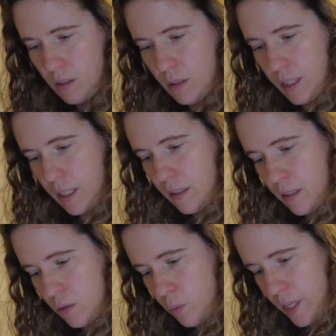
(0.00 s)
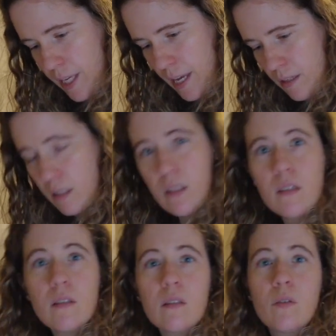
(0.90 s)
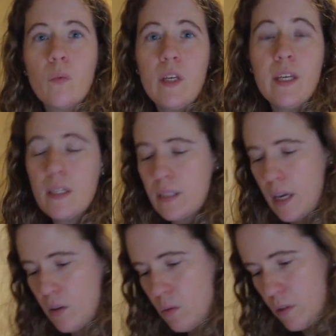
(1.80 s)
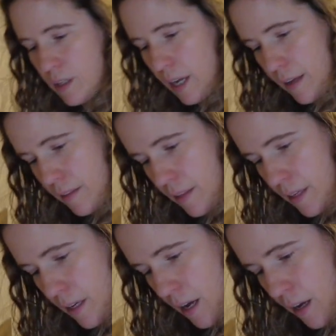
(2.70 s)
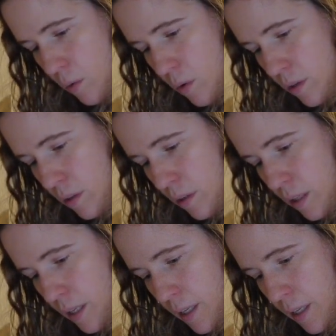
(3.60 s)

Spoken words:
like this weekend, because the weekends I don't work, I think I will